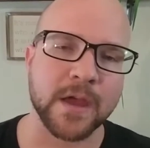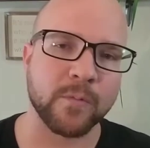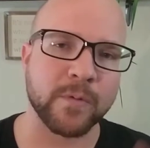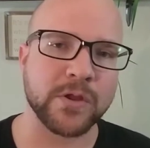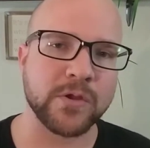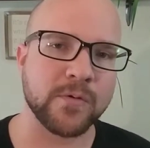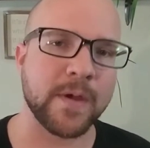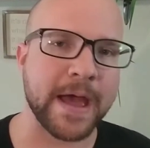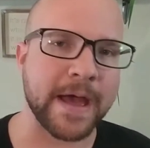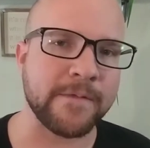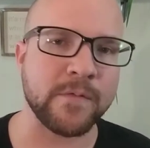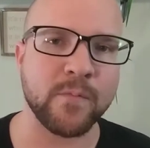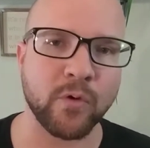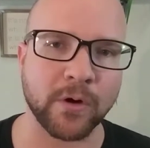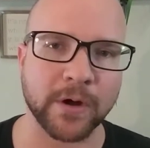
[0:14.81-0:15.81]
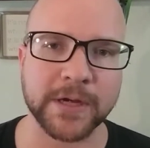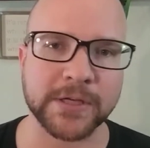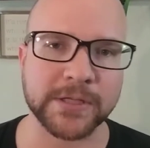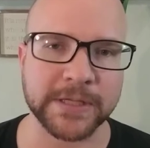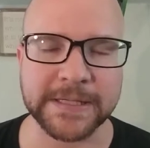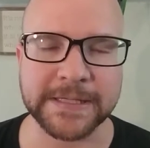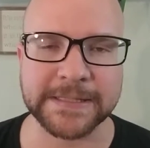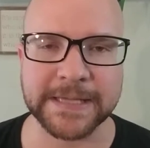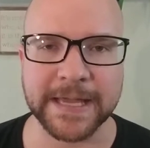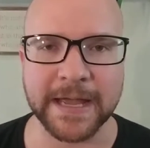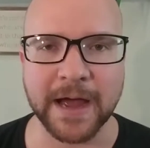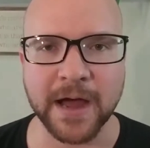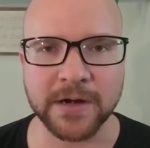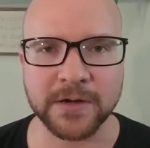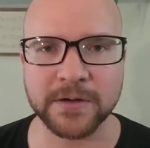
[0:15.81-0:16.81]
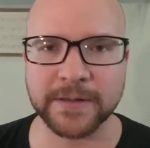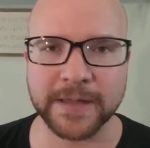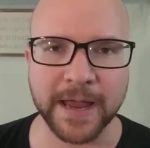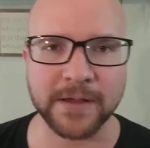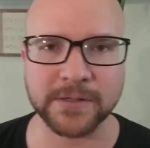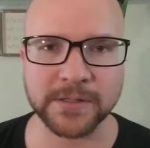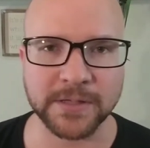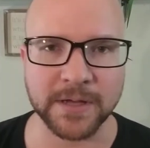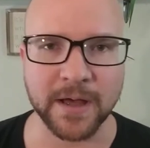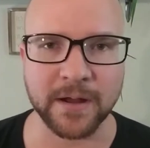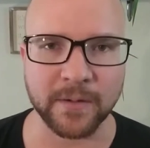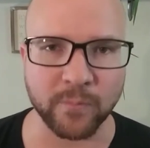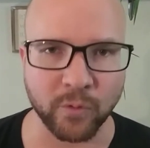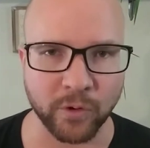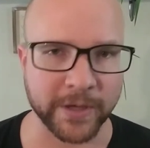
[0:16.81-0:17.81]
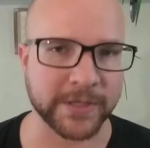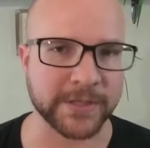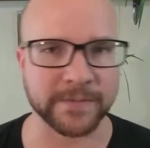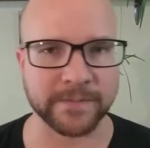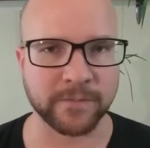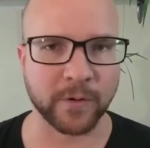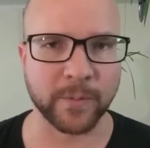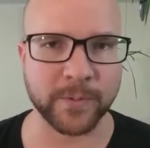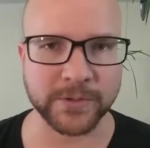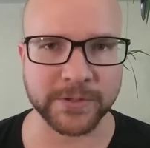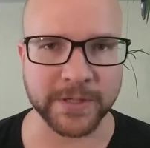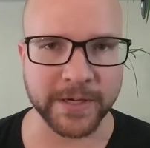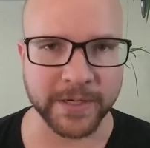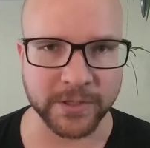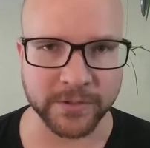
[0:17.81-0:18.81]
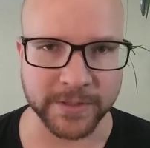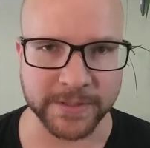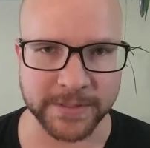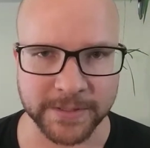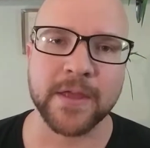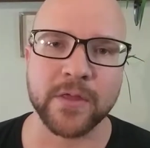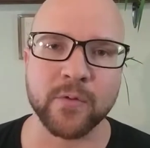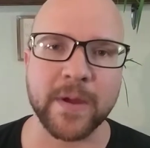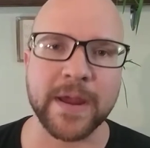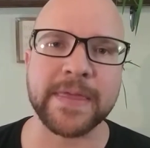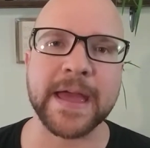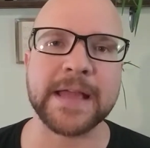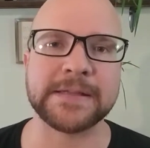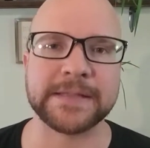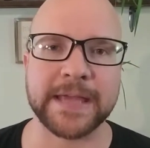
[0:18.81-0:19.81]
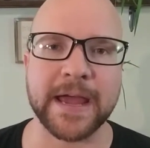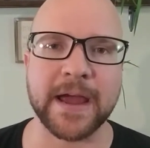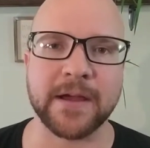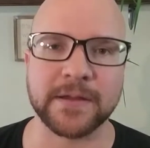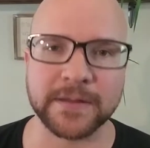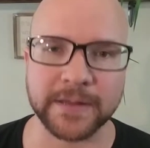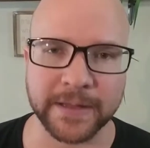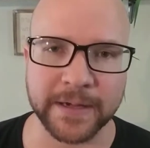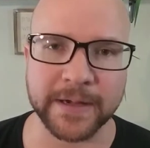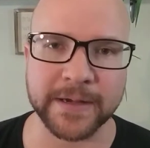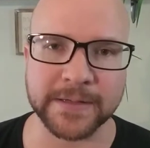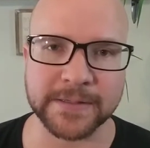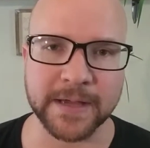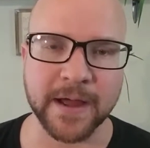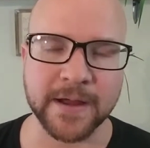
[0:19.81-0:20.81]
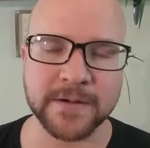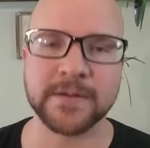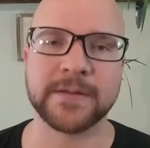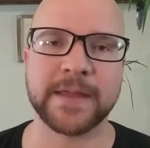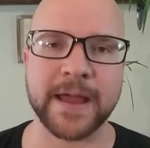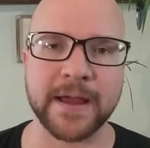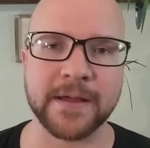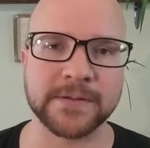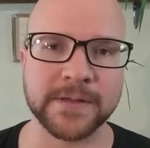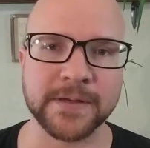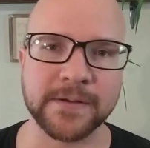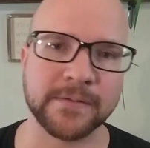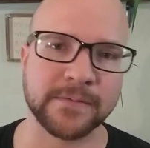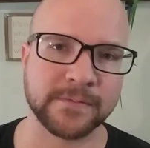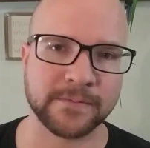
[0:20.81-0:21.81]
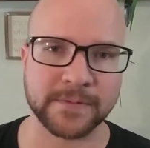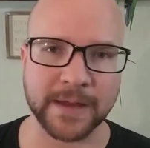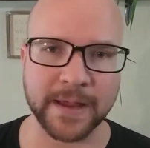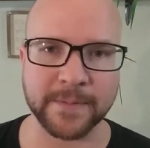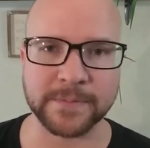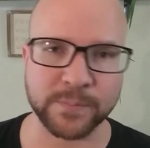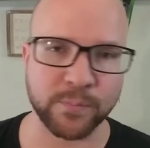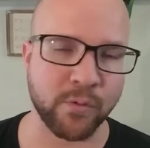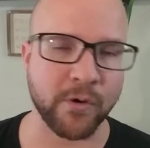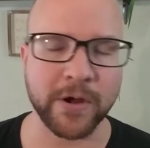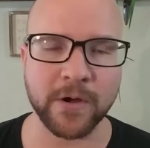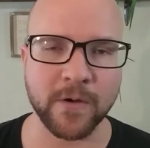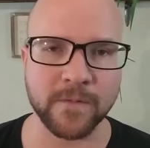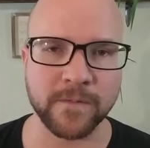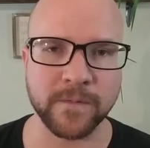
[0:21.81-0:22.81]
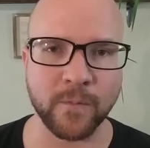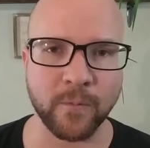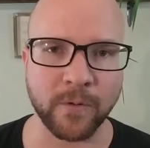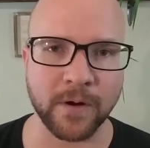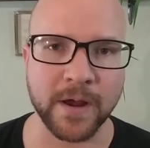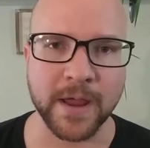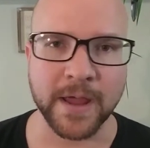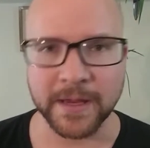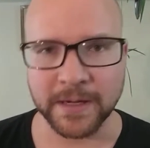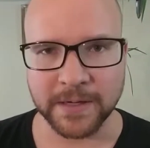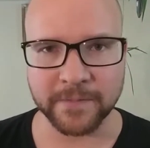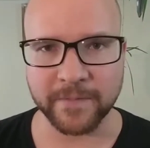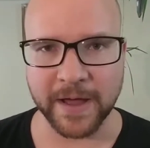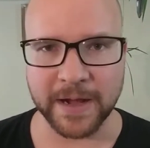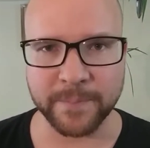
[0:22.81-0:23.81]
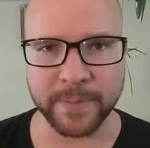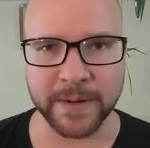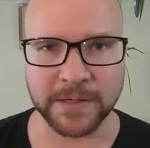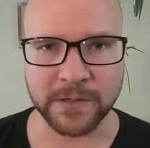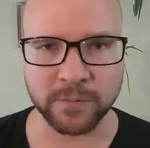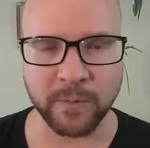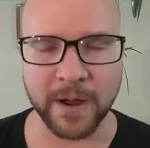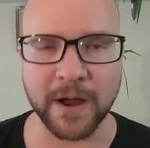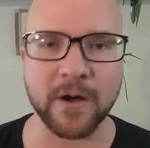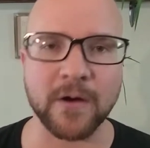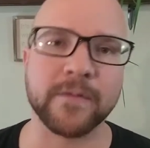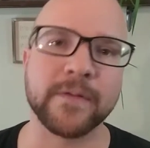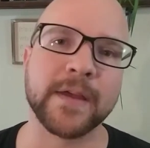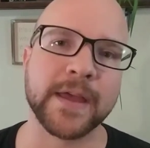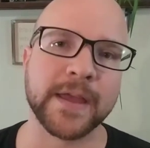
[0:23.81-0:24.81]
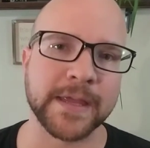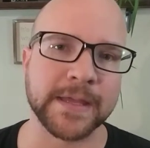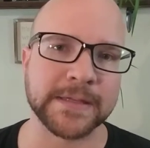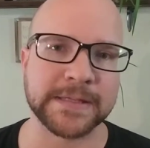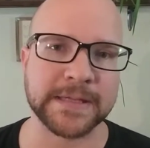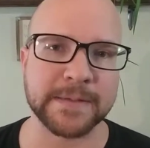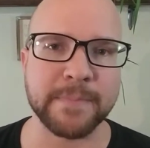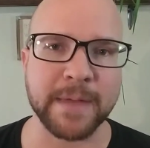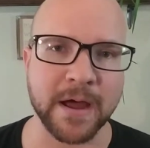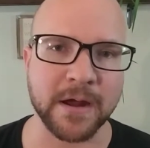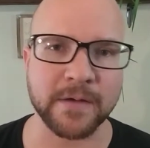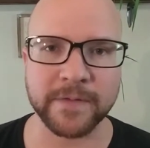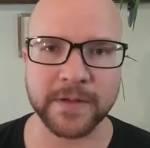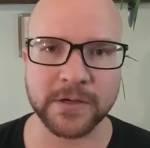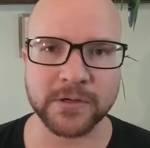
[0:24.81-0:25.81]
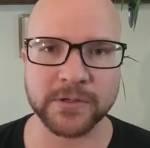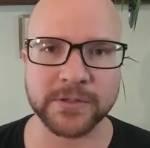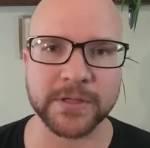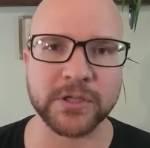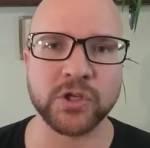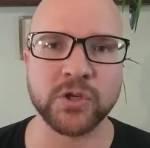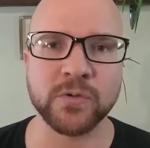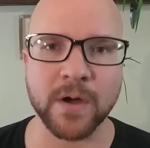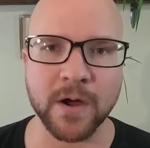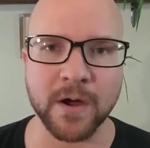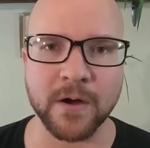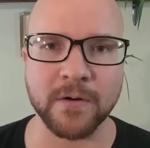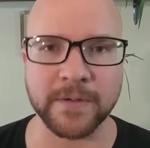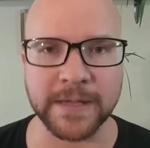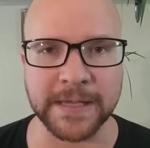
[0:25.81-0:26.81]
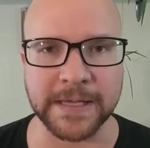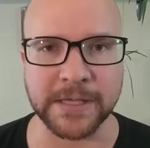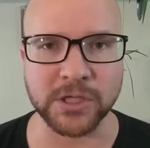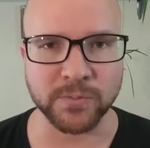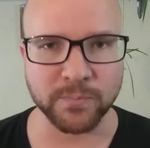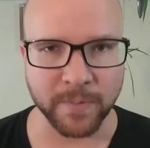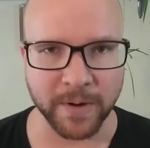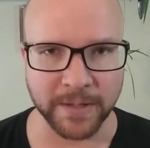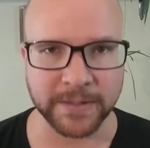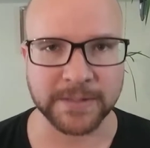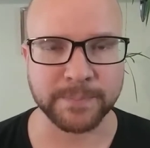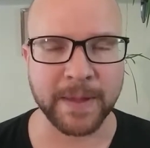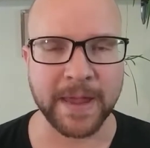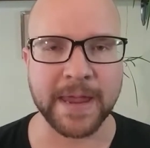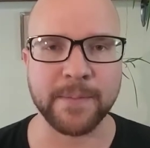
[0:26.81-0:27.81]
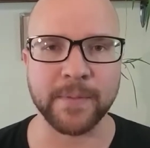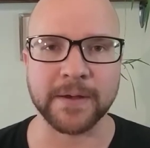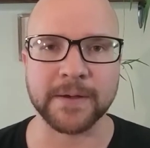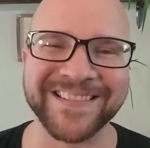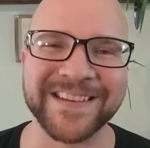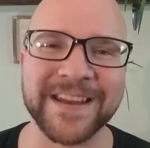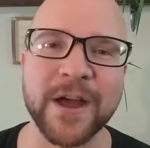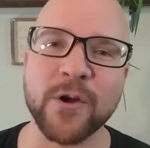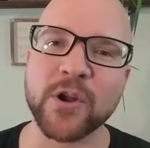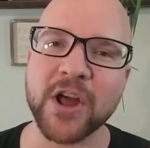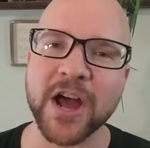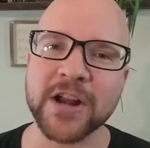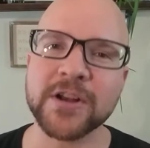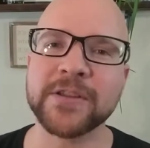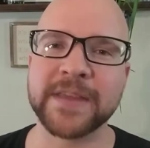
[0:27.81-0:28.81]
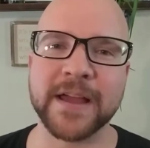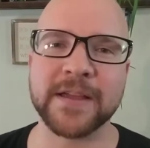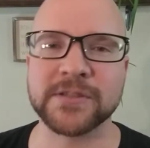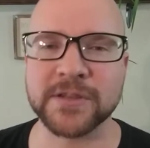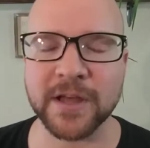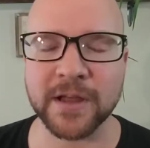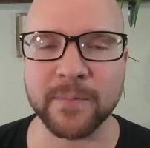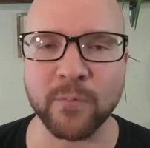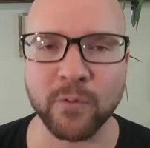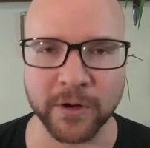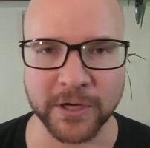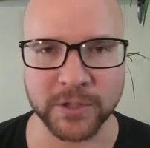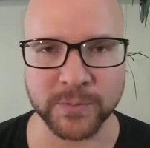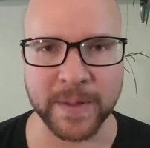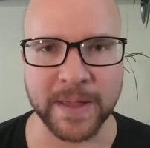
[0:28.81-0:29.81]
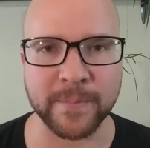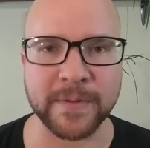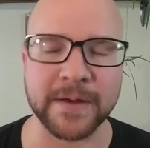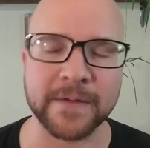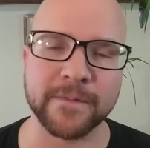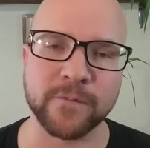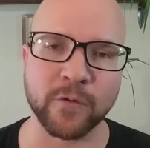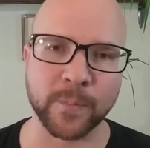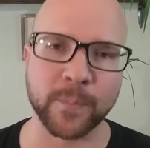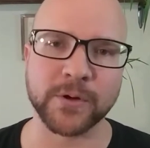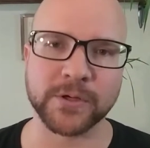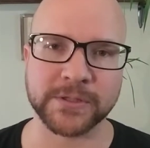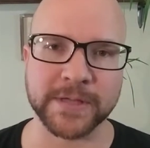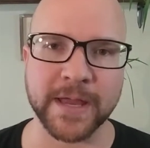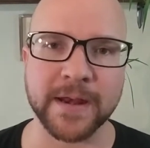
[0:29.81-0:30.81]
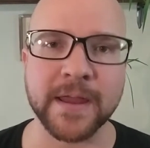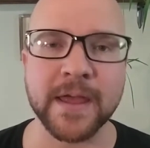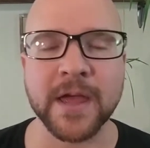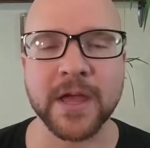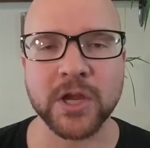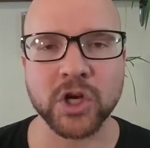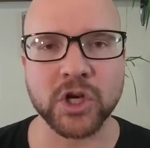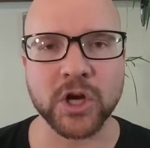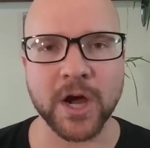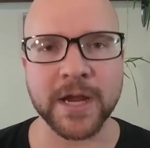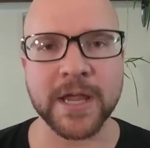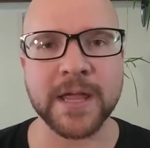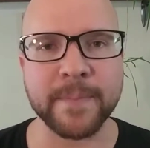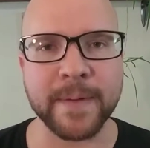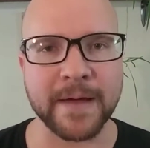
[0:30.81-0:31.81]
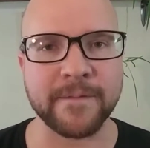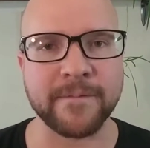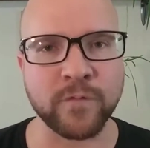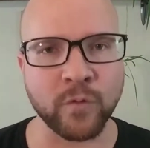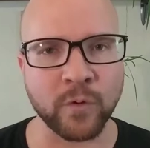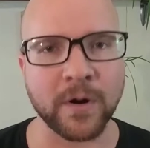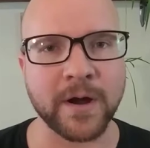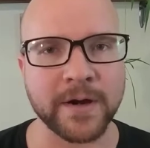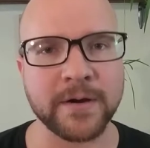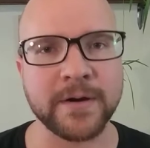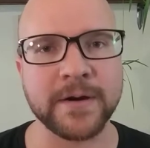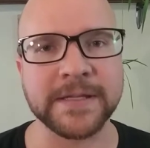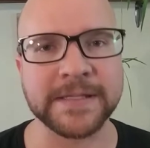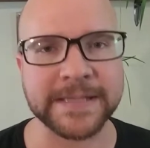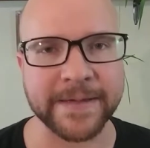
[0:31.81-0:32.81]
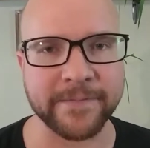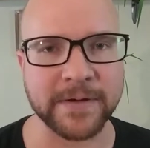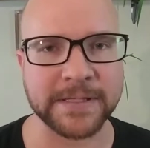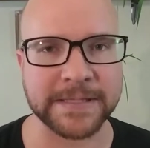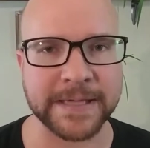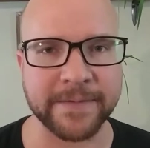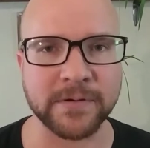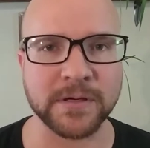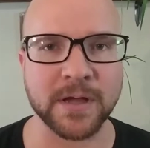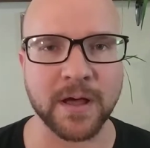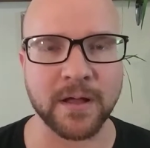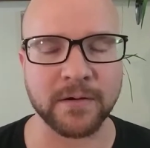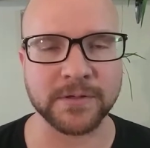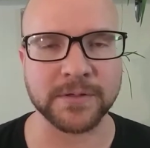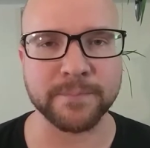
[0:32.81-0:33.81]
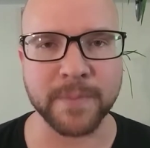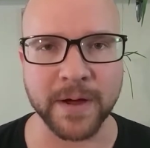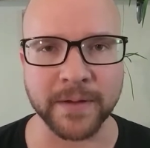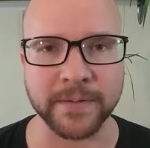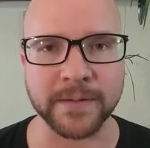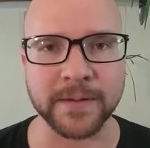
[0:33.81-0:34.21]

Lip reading: When you have a mortgage, let's say a $100,000 mortgage at 4% interest, the way that's calculated is 100,000 times 0.04 divided by 12 is the amount of interest that you owe each month's payment. Now on a $100,000 mortgage payment at 4%, you're talking about $477 a month.